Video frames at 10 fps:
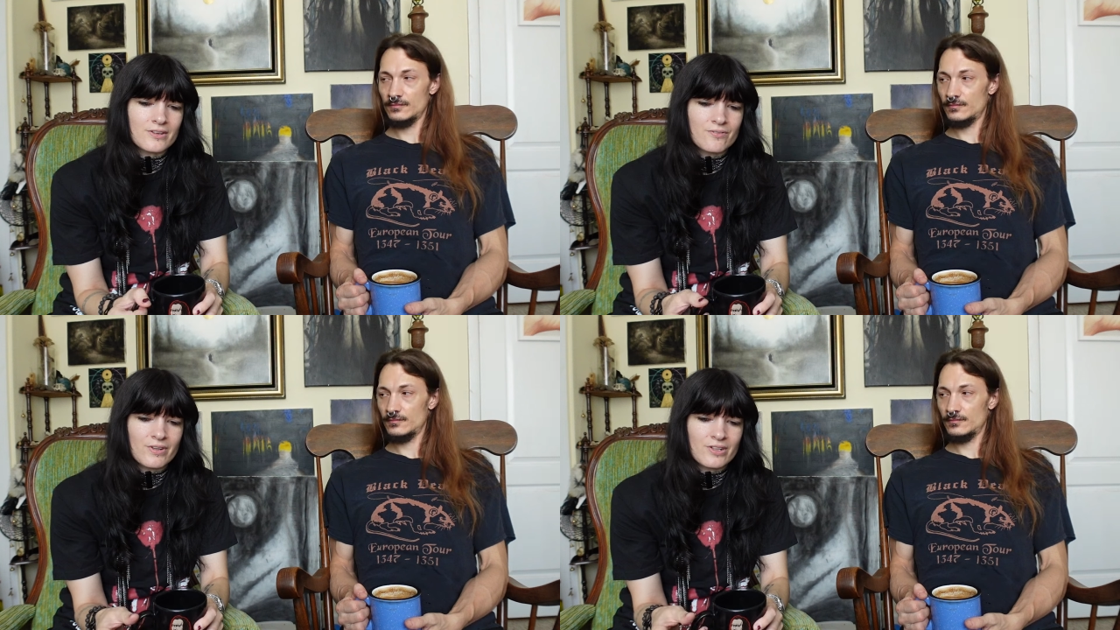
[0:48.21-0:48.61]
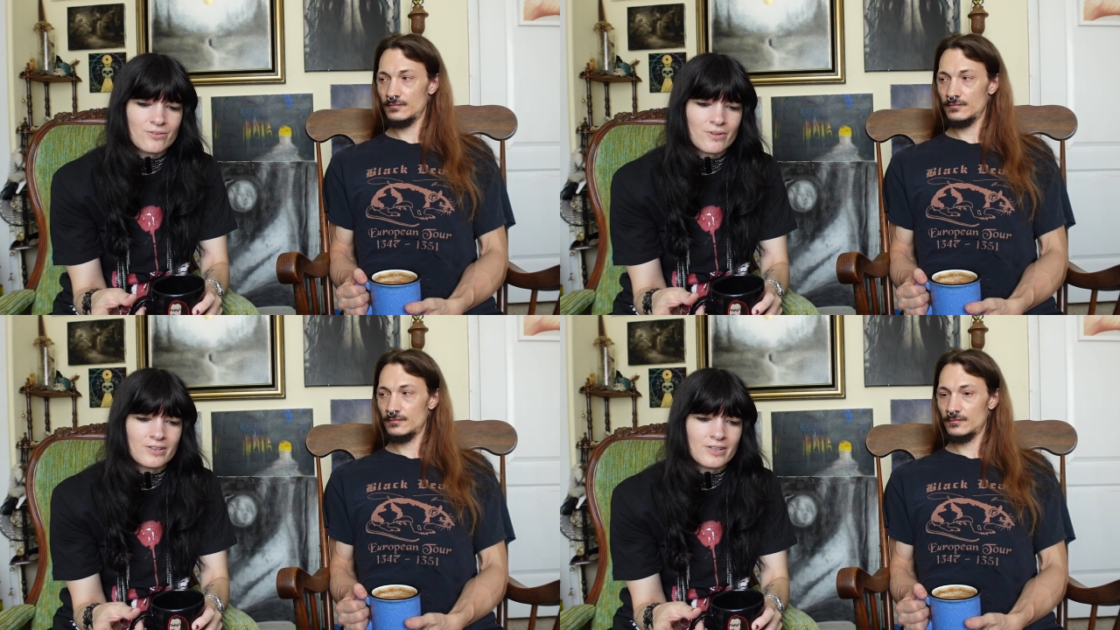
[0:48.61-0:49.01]
Speaker 1: the
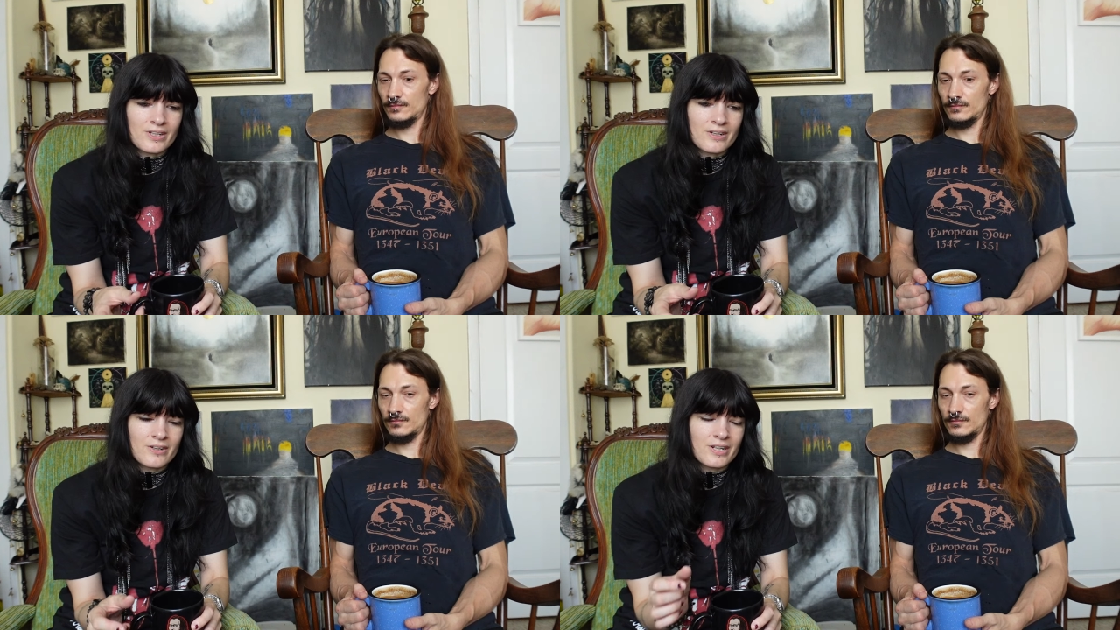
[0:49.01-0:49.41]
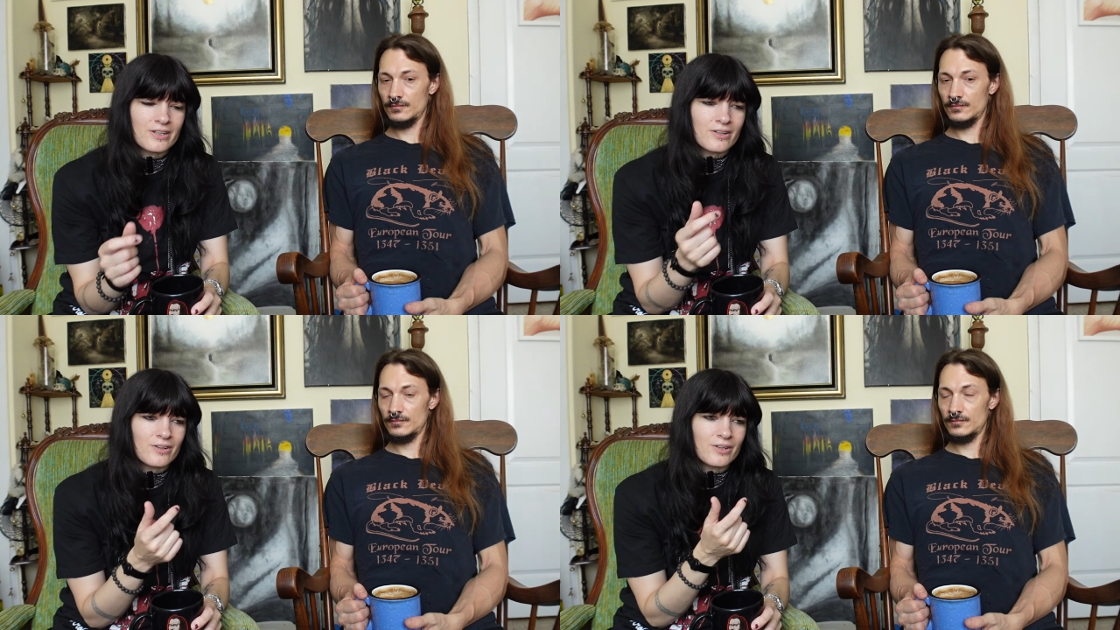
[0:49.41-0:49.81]
vent's right there
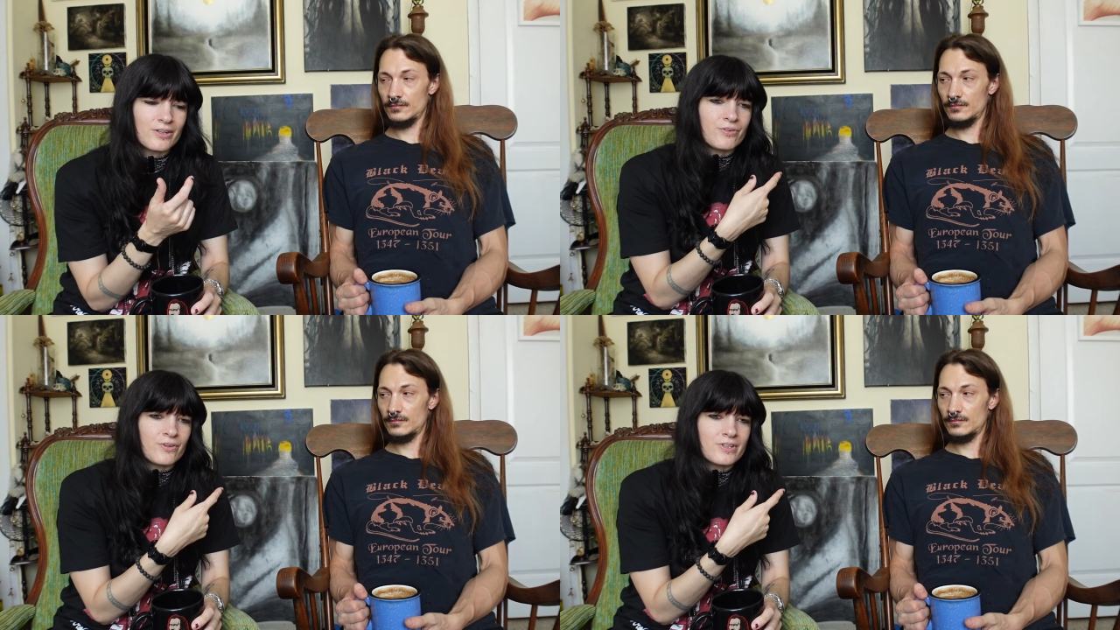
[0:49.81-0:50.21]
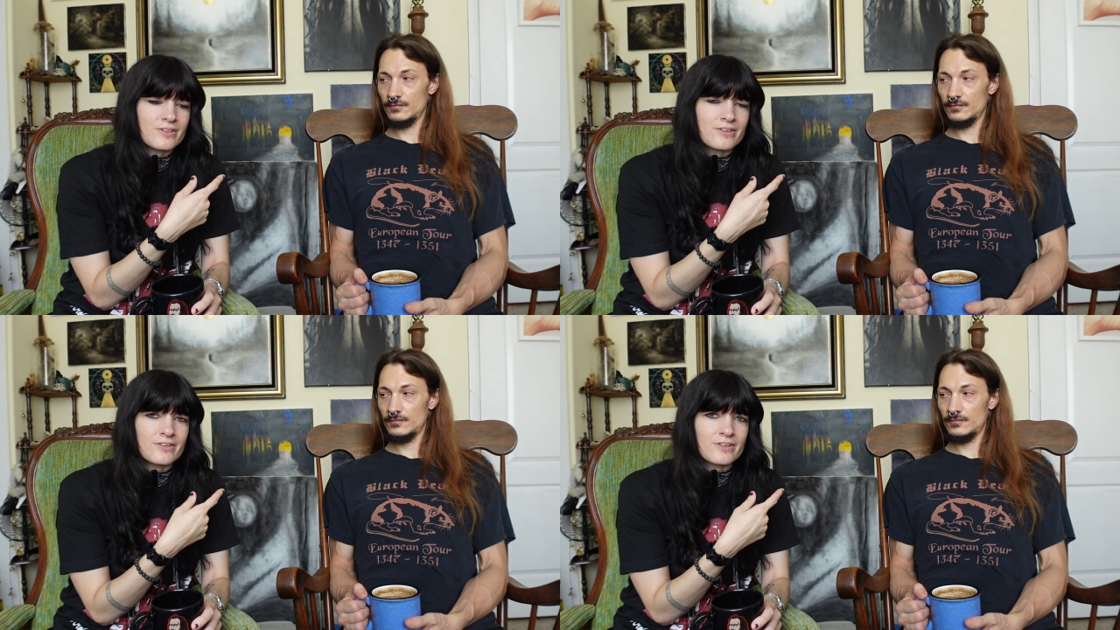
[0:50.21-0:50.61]
and our
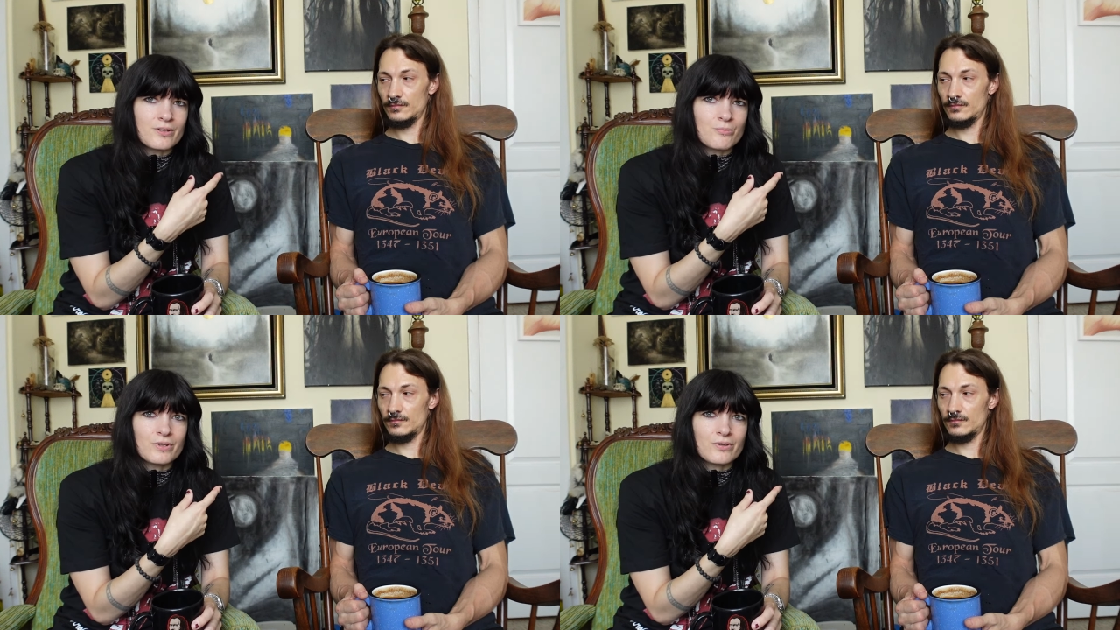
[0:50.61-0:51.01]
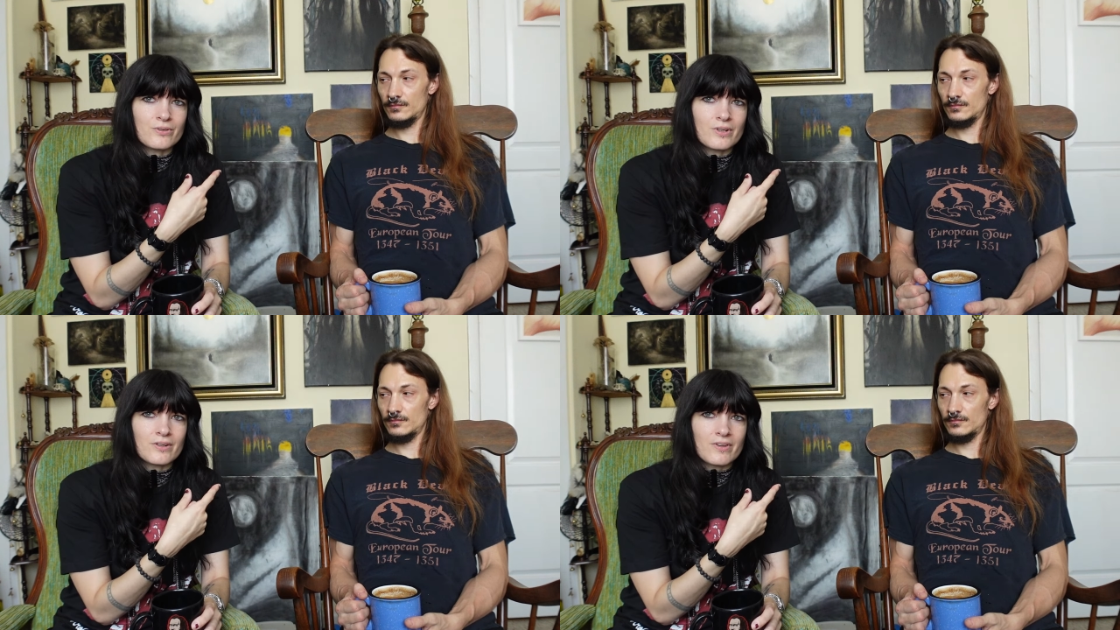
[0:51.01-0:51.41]
furnace is in the
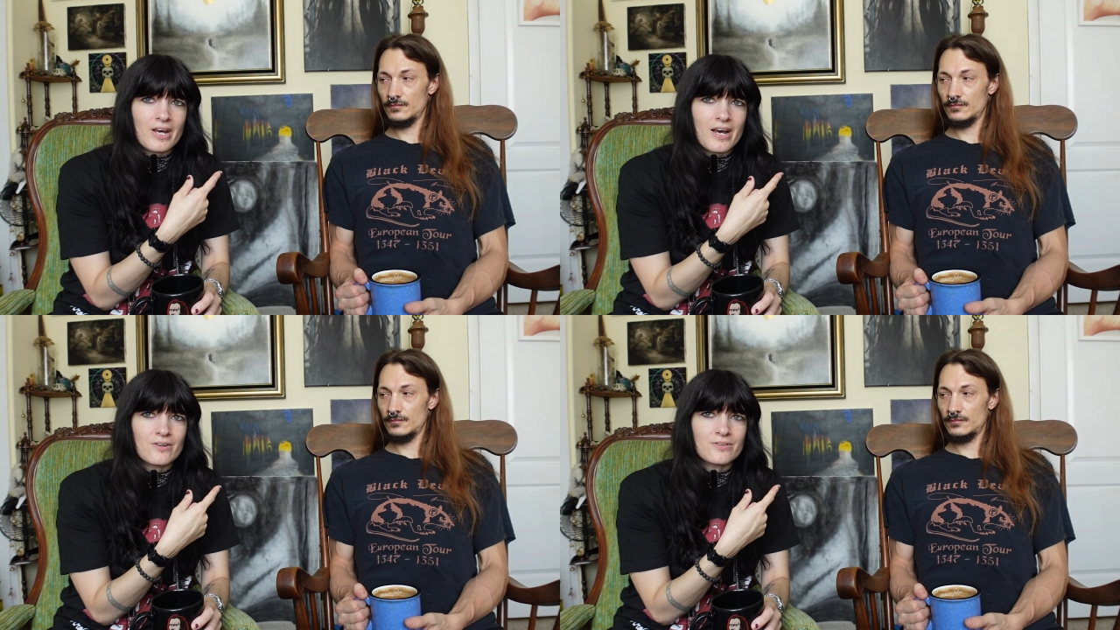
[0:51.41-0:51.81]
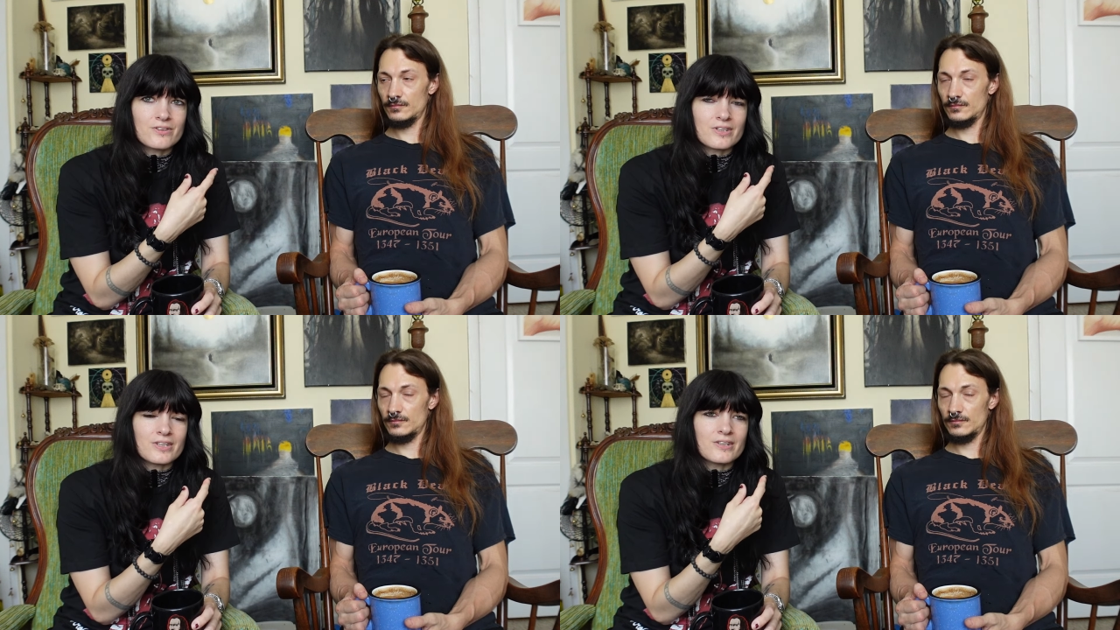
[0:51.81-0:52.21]
middle of the
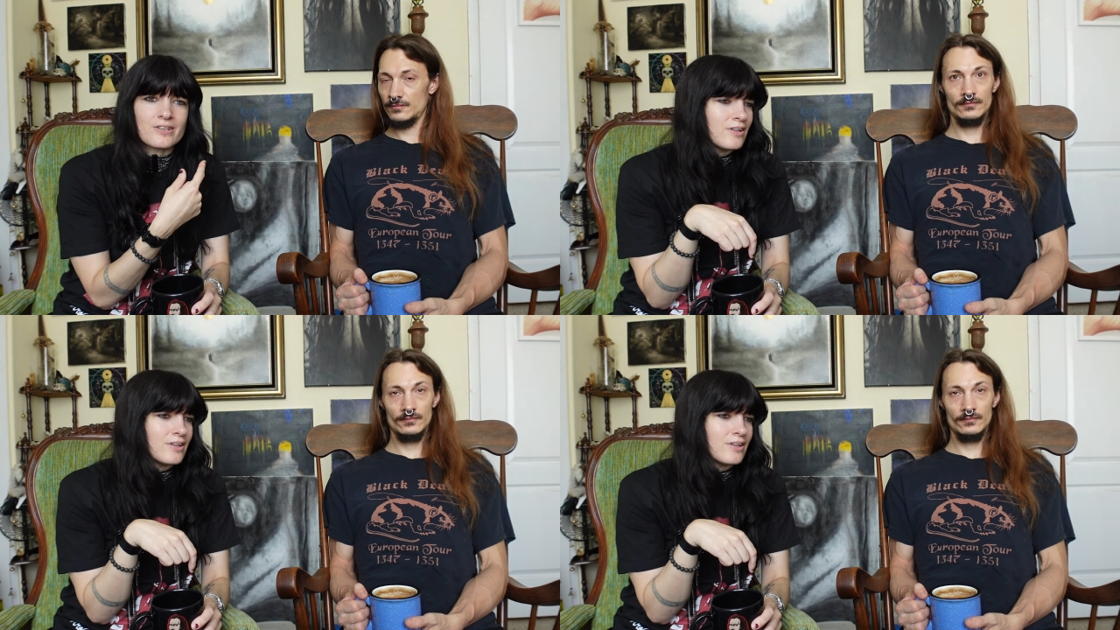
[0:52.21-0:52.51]
house and